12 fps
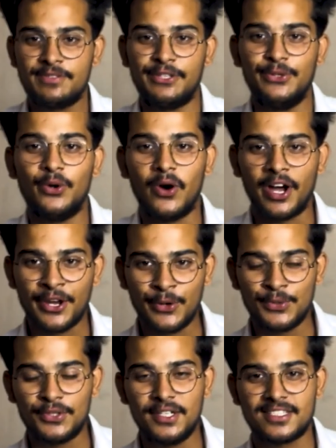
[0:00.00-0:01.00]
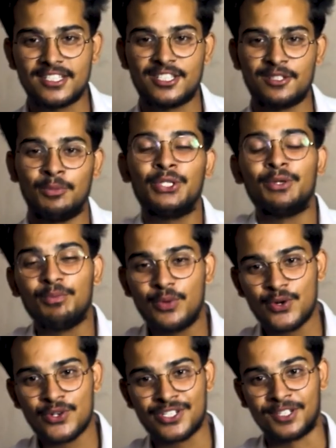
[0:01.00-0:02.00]
if you work hard for these
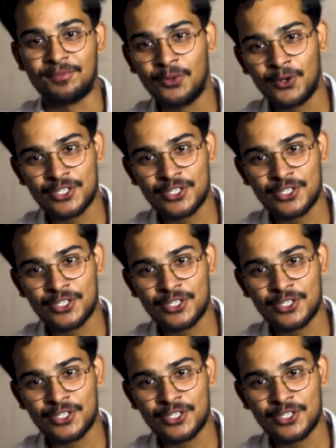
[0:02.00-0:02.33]
4 years,